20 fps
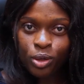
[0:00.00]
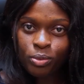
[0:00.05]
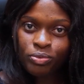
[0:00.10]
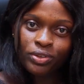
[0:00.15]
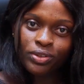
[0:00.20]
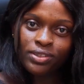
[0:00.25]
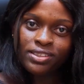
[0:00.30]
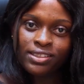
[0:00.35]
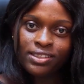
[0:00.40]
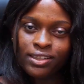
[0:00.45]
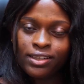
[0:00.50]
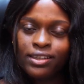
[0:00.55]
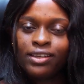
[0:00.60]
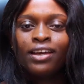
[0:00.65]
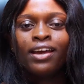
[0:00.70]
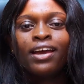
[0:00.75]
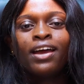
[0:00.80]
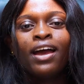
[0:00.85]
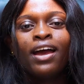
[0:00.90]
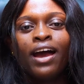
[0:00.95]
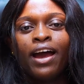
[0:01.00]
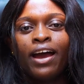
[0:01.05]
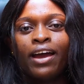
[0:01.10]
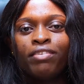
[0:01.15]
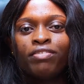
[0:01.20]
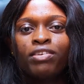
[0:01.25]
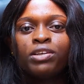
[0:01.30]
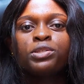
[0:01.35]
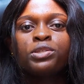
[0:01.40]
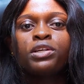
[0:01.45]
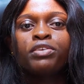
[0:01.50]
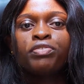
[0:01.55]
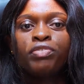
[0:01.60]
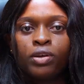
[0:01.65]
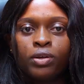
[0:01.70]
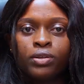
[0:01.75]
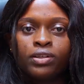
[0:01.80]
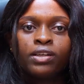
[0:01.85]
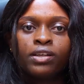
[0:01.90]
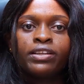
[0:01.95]
obviously, I eventually
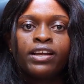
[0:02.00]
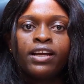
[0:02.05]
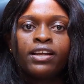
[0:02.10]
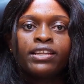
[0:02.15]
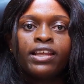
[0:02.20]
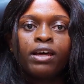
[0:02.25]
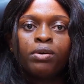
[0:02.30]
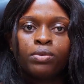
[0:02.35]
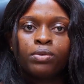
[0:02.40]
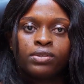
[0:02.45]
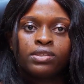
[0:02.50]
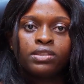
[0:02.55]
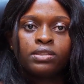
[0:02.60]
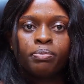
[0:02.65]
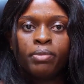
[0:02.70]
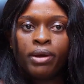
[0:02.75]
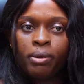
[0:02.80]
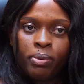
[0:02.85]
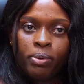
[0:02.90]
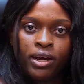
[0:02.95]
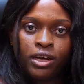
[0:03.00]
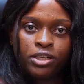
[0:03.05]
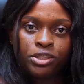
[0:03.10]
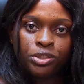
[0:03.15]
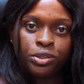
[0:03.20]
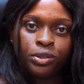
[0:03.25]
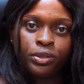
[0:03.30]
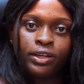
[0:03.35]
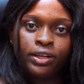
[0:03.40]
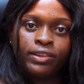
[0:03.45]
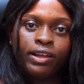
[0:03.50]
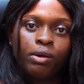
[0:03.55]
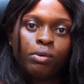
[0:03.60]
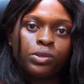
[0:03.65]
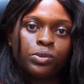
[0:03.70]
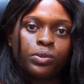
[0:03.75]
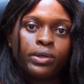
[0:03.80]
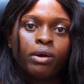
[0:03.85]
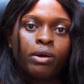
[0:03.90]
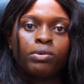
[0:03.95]
found out that that was my passion and that
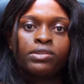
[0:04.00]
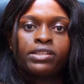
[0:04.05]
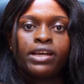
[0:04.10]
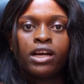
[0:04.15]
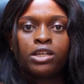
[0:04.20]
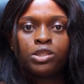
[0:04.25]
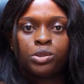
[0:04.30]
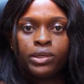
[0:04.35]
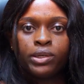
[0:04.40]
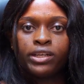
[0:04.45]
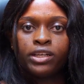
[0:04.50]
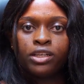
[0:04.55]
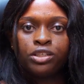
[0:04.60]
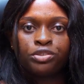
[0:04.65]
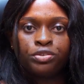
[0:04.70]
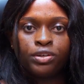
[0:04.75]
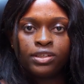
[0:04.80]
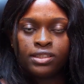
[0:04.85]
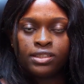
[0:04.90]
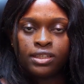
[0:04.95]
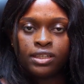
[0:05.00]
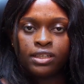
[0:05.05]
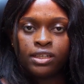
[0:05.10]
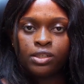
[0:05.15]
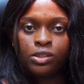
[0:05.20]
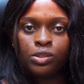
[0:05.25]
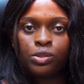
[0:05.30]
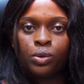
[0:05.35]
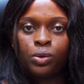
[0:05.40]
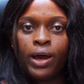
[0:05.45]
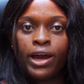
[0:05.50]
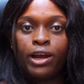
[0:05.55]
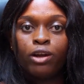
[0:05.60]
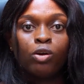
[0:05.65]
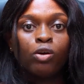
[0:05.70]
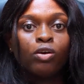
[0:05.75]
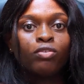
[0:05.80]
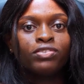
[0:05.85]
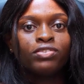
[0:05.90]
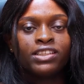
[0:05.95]
was what I was actually interested in. So I
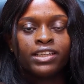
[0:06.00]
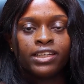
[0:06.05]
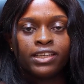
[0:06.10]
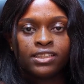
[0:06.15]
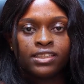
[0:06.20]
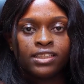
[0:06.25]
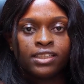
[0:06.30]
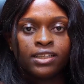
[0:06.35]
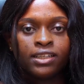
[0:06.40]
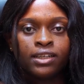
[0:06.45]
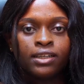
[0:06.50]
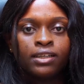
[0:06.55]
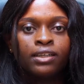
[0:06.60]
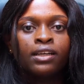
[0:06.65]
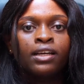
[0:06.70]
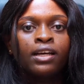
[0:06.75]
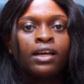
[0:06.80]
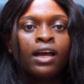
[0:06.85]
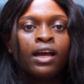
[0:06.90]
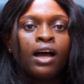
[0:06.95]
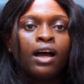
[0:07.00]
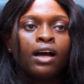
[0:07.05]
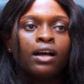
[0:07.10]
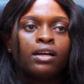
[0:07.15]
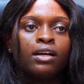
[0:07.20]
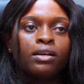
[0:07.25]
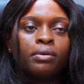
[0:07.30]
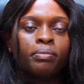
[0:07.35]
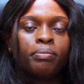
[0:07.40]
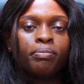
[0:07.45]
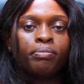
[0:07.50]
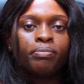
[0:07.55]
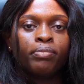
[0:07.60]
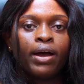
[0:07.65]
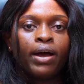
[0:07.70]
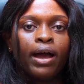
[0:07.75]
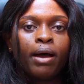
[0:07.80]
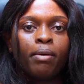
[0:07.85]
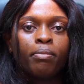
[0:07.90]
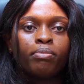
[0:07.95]
love data.
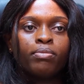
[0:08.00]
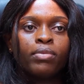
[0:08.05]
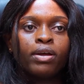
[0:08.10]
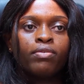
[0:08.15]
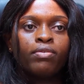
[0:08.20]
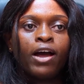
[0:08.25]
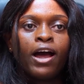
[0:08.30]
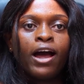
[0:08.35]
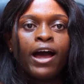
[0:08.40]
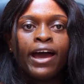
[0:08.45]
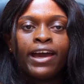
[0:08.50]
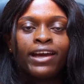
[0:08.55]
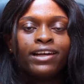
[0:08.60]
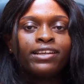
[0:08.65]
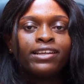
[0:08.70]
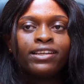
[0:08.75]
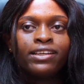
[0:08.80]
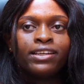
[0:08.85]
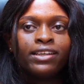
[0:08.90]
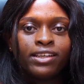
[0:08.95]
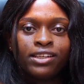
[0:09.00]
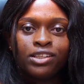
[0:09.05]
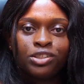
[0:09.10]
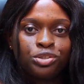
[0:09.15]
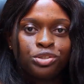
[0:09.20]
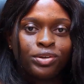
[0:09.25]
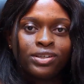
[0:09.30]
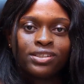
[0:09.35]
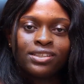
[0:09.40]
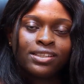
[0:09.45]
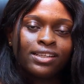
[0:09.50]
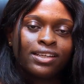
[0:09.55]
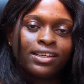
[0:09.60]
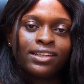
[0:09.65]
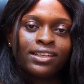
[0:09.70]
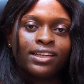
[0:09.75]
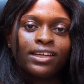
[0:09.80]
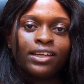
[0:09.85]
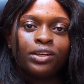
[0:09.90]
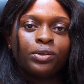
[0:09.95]
I'm highly
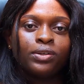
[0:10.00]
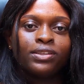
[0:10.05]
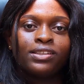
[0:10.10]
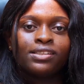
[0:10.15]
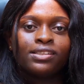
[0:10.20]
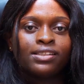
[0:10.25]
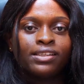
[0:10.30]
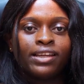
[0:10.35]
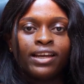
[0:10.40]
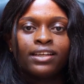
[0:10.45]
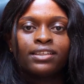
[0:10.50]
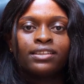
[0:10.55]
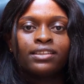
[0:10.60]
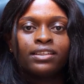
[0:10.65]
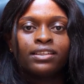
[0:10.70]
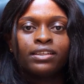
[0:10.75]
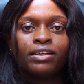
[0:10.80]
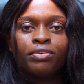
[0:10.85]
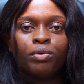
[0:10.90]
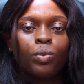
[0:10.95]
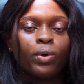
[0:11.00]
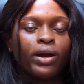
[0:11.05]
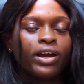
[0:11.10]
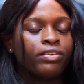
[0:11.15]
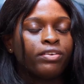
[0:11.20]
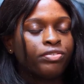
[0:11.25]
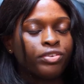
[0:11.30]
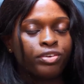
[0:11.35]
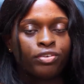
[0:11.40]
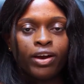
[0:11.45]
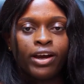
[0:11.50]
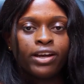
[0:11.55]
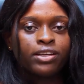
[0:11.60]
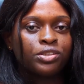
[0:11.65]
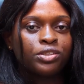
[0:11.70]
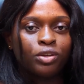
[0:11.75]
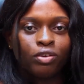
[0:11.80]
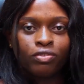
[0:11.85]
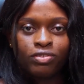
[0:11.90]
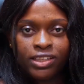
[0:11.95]
interested in understanding a wide
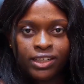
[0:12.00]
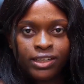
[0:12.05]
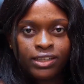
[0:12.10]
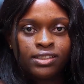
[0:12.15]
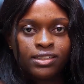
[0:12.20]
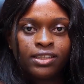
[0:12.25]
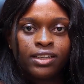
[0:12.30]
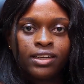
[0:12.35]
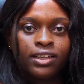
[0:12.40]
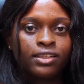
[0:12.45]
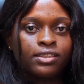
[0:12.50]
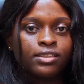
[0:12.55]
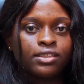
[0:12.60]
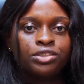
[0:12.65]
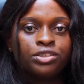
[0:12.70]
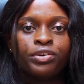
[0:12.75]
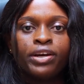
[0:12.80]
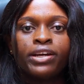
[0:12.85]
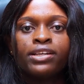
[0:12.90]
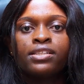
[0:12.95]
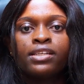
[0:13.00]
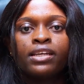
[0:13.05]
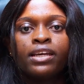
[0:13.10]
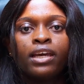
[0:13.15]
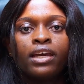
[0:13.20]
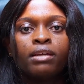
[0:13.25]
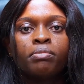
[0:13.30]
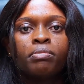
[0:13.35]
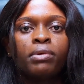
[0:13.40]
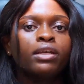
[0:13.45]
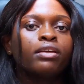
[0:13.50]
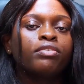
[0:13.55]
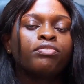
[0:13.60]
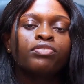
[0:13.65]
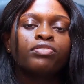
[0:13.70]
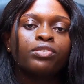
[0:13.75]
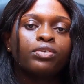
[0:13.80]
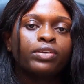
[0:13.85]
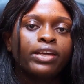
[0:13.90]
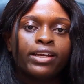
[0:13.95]
variety of data to try to gain
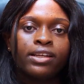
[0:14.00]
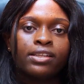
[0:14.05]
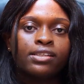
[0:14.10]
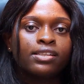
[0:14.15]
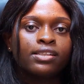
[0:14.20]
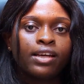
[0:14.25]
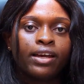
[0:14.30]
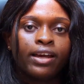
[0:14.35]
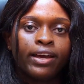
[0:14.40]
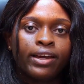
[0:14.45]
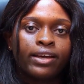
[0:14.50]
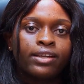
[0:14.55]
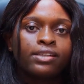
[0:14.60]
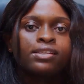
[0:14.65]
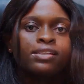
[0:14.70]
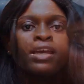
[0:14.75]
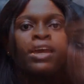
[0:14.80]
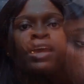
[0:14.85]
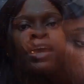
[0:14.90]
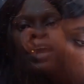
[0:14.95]
meaningful insights